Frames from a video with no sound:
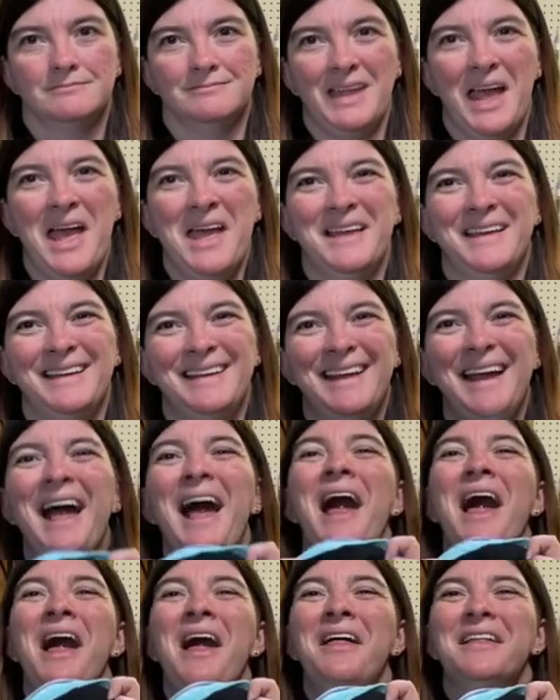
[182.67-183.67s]
this
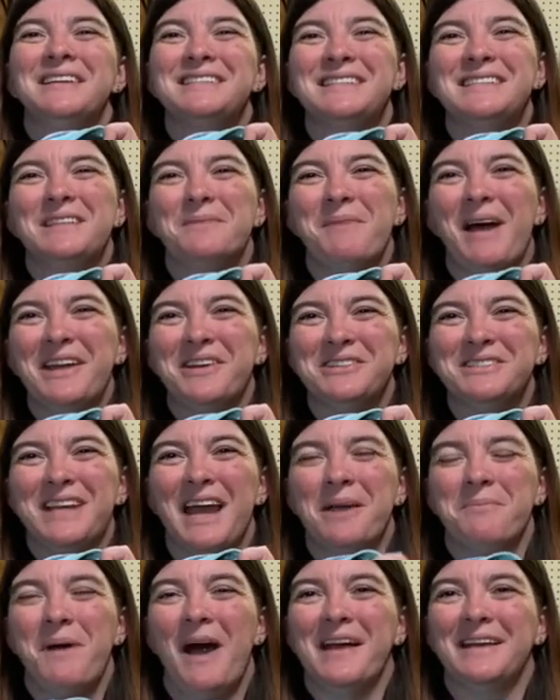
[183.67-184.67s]
is the
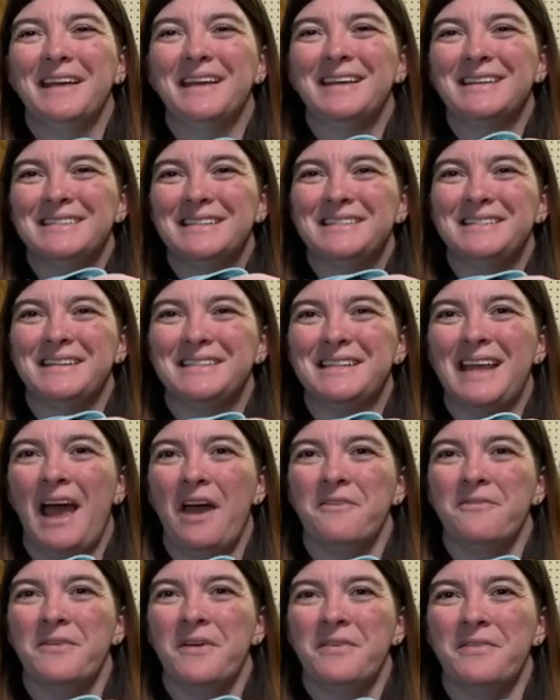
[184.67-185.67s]
Microtech pocket because it does
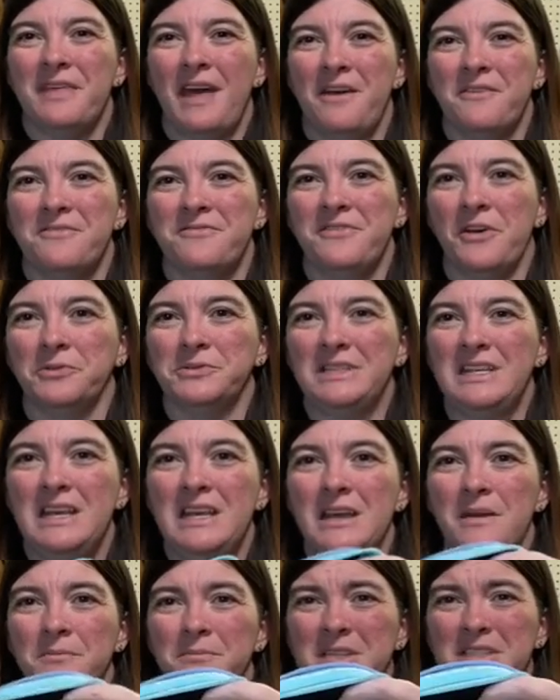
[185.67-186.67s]
have that
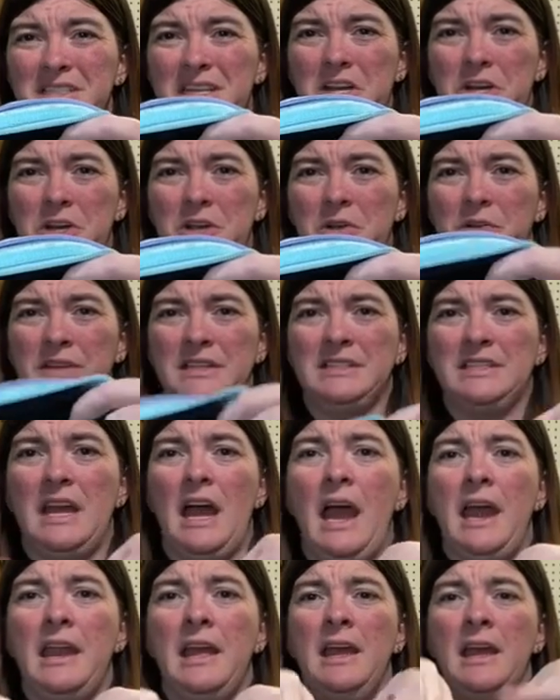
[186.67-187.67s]
felty material
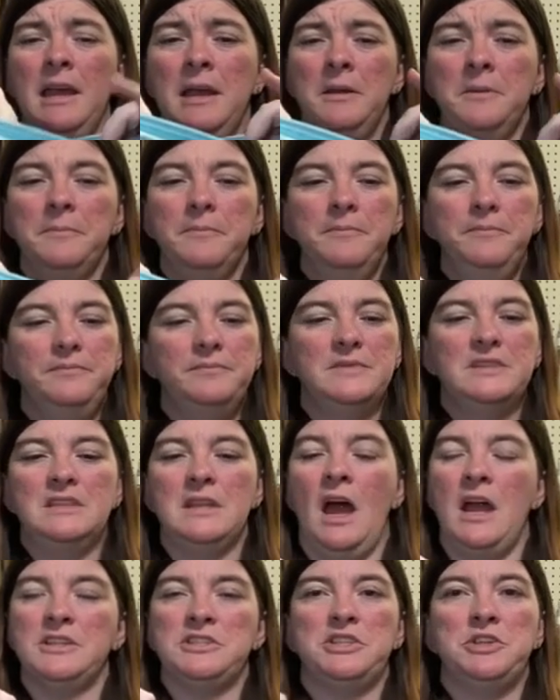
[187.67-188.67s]
inside.
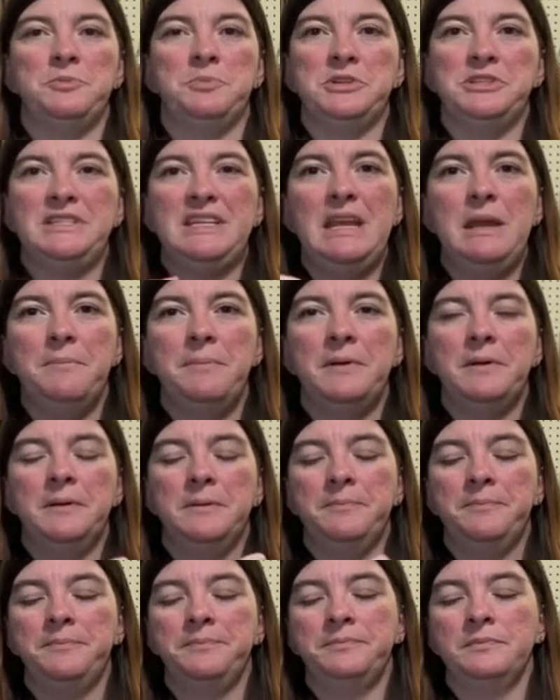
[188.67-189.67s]
Not super deep.
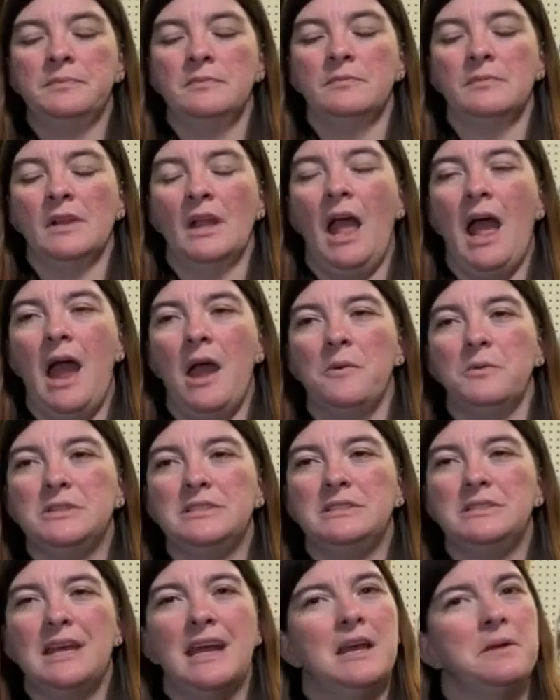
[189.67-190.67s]
I
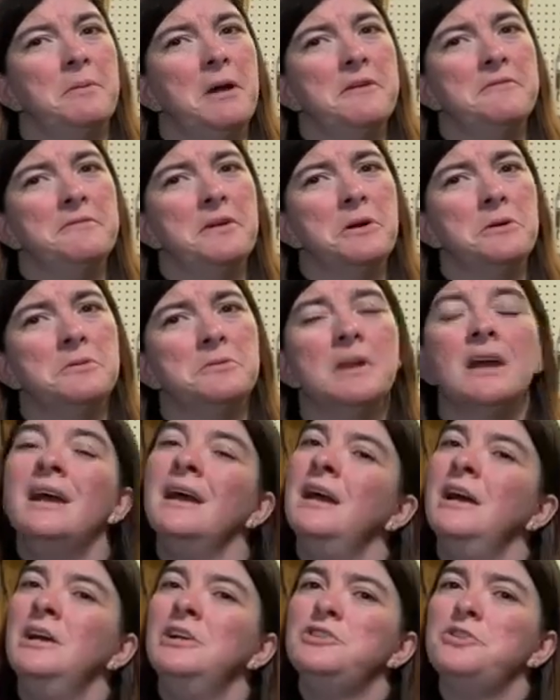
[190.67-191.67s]
would take my phone
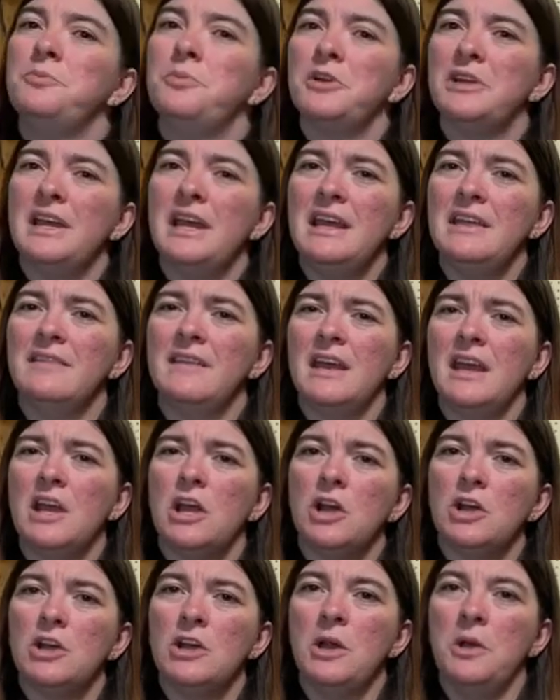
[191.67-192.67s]
to put it in
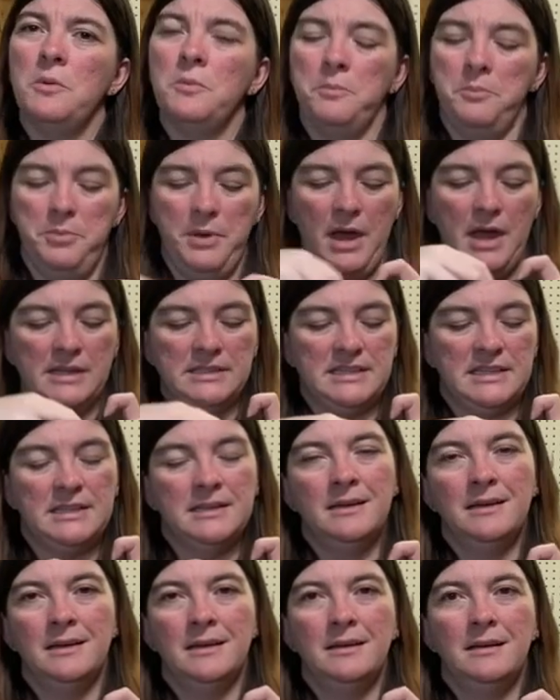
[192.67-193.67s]
there, but
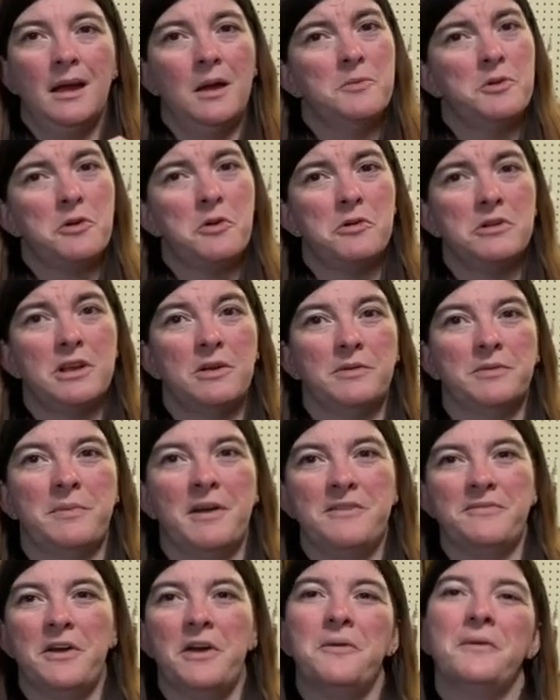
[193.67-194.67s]
I'm recording with my
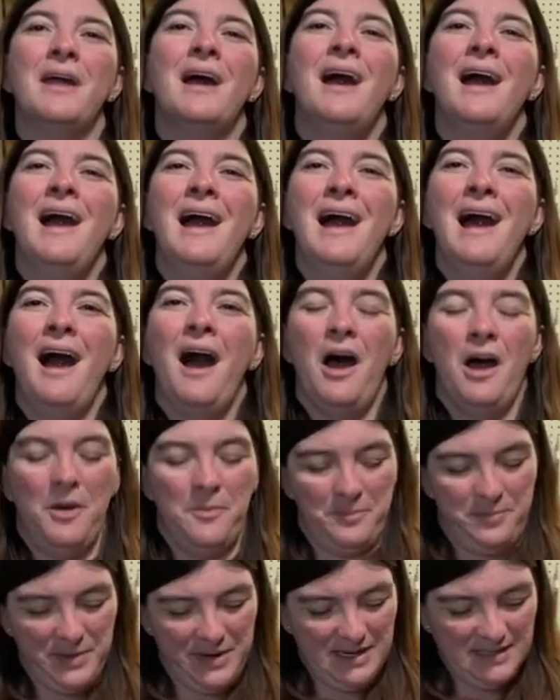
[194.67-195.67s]
phone. Um,
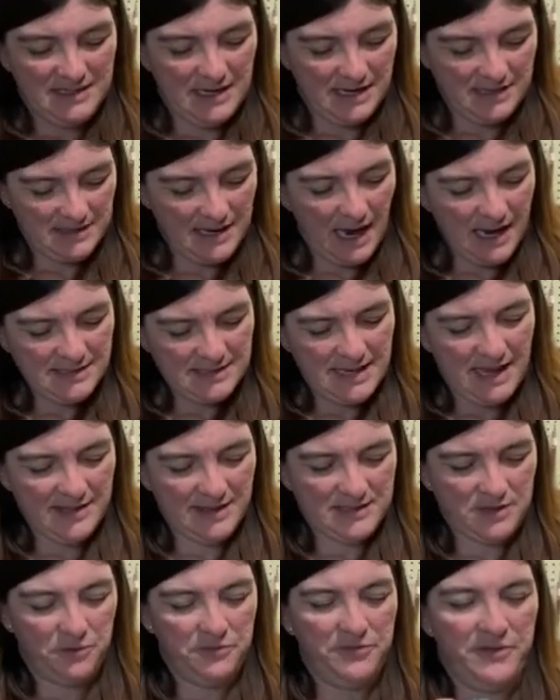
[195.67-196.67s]
but it does, I'd say
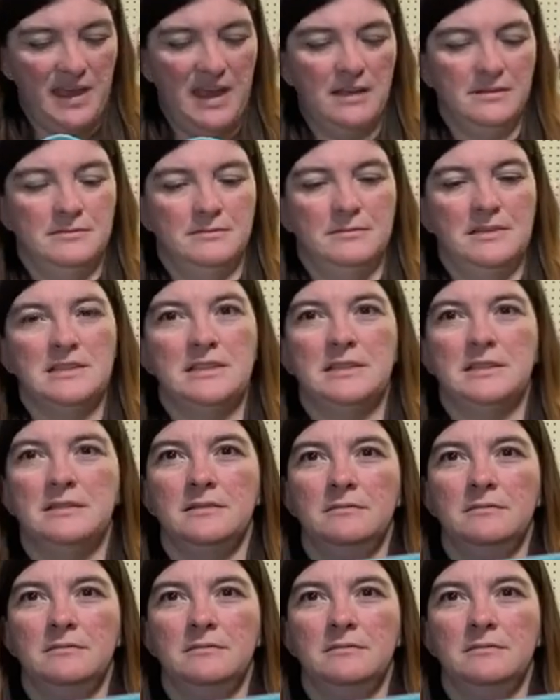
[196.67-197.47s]
this will fit. This,